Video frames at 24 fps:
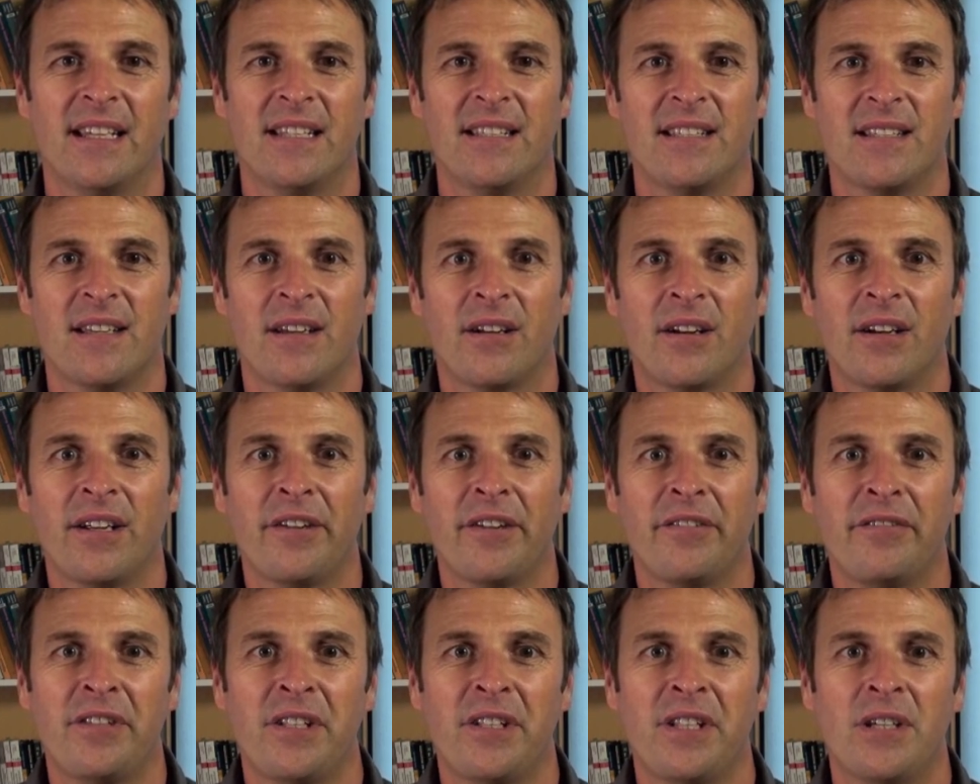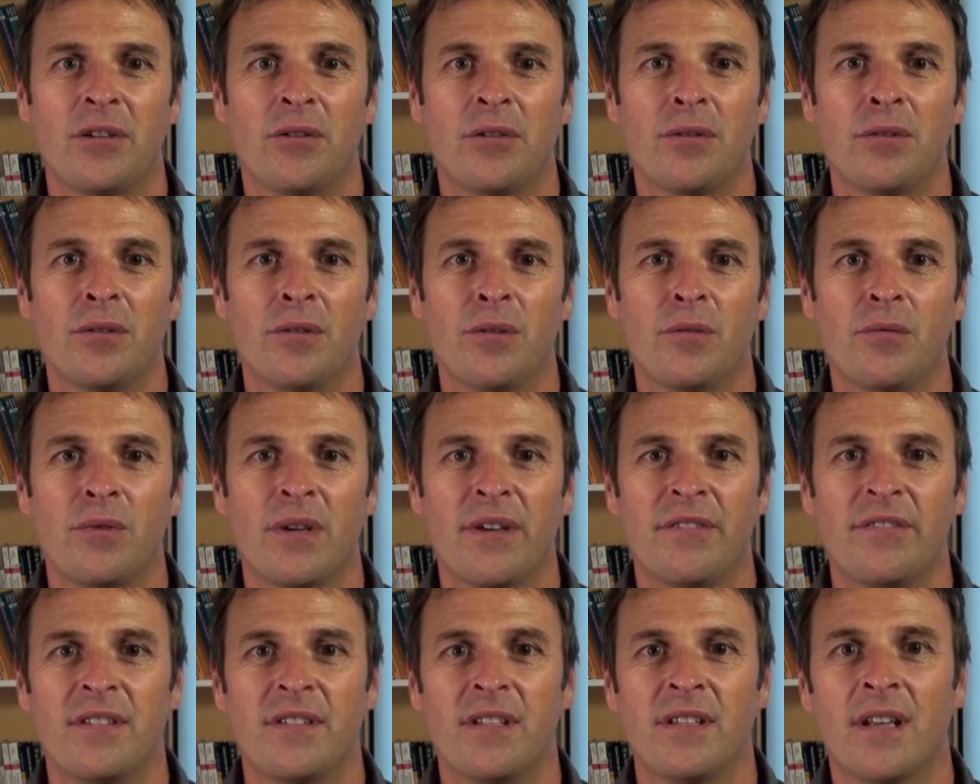In the earlier video, we
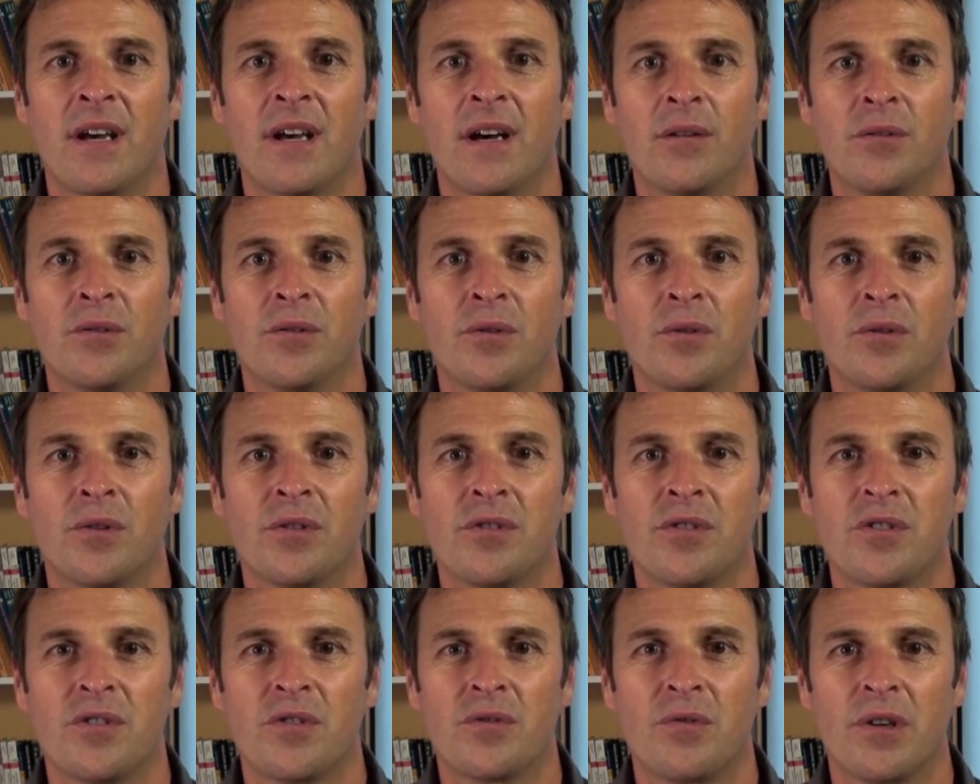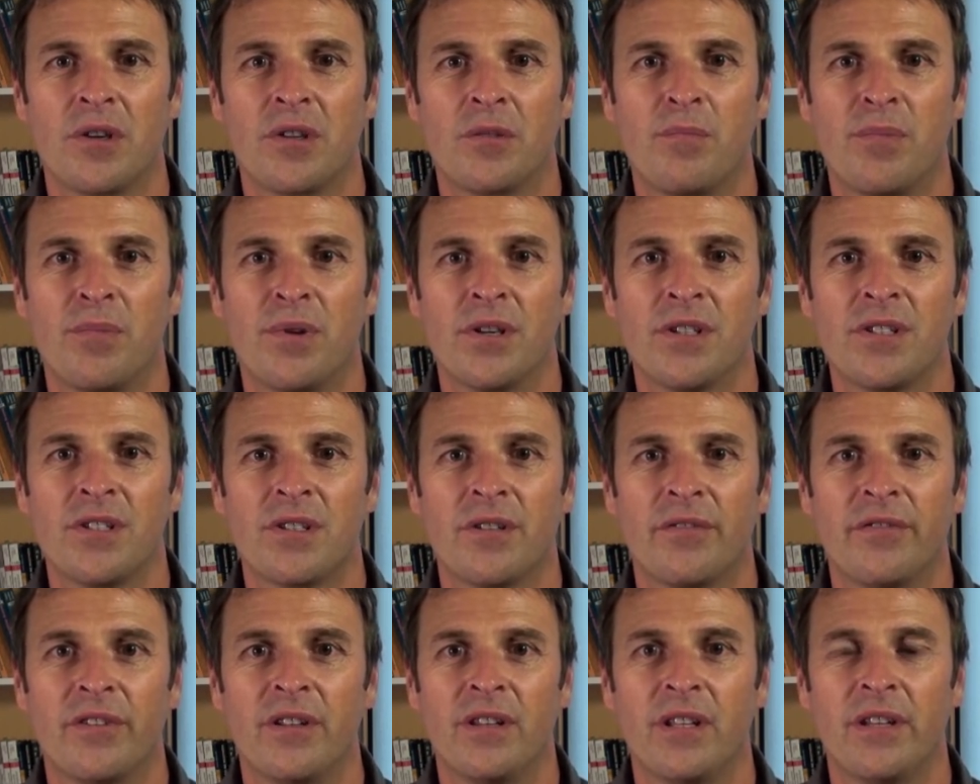have seen how to construct plots
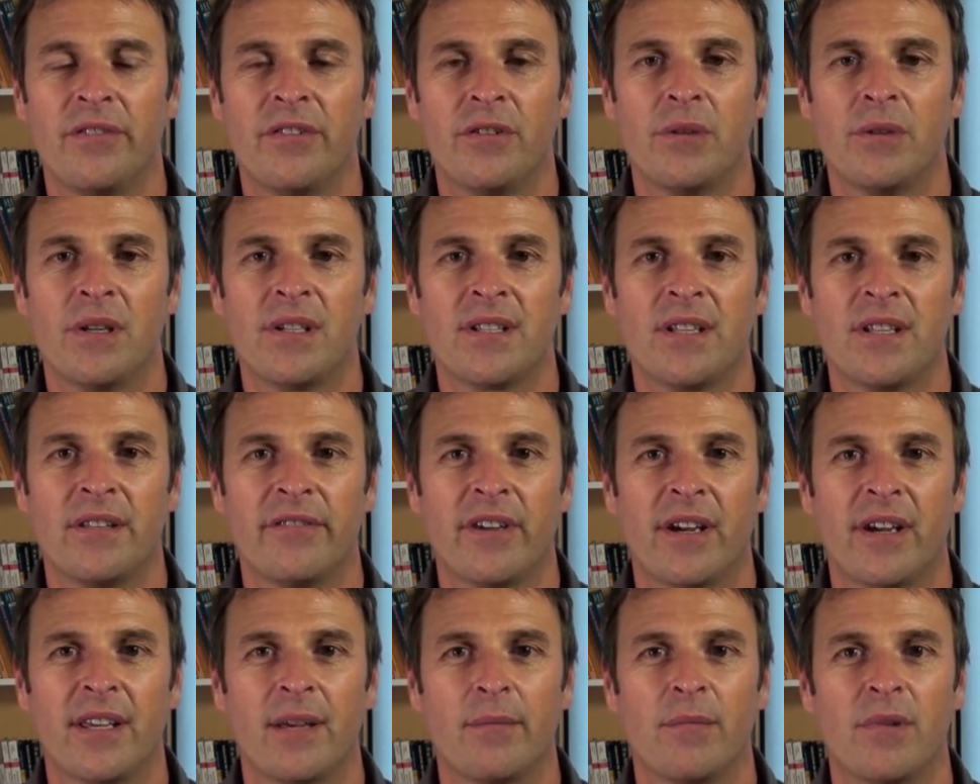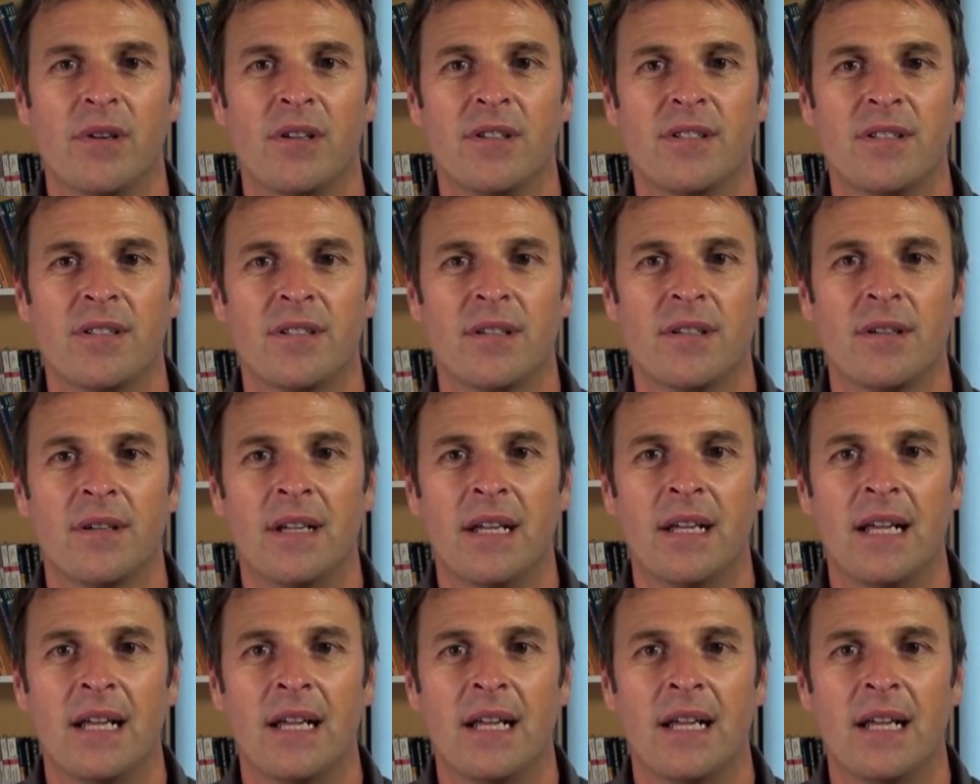of individuals and variables.